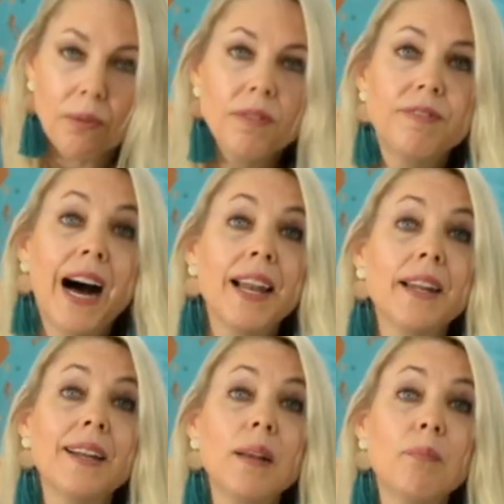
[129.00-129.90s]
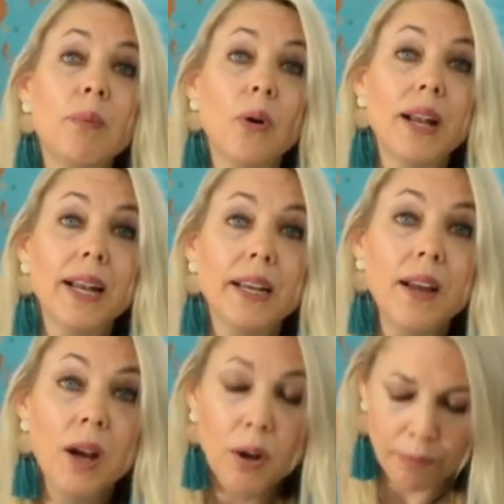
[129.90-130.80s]
violently boiling,
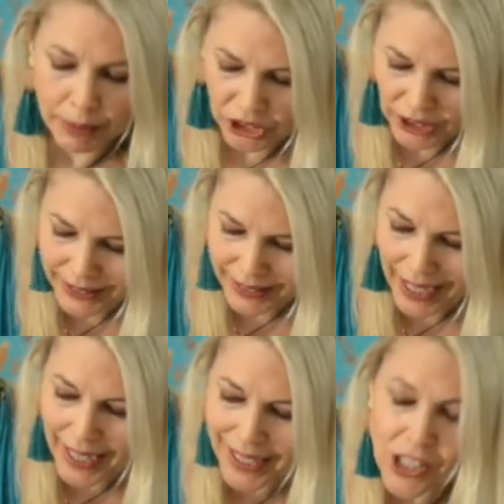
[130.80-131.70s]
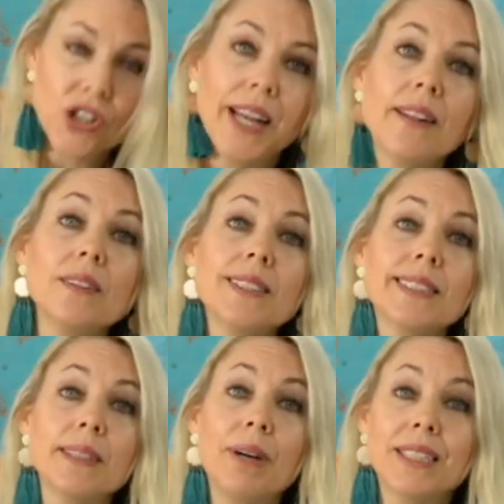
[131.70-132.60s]
but just a gentle
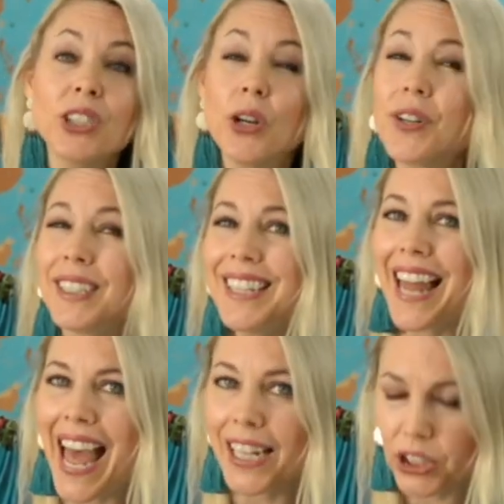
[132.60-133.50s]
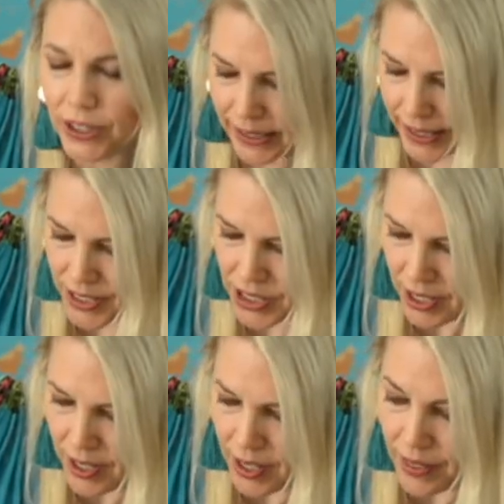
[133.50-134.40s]
simmer so it doesn't agitate
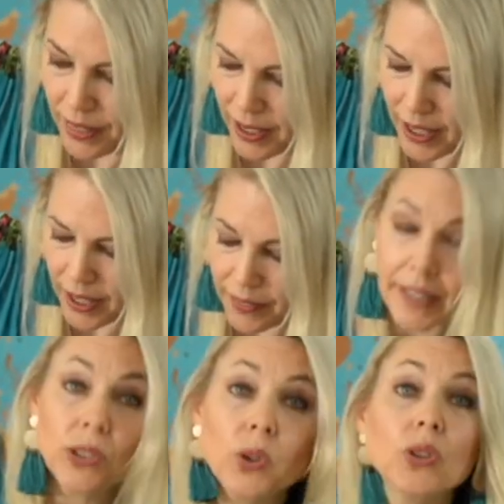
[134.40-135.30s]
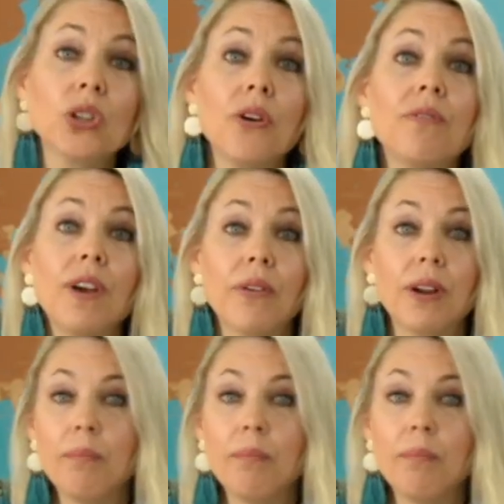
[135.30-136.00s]
the egg. That is also very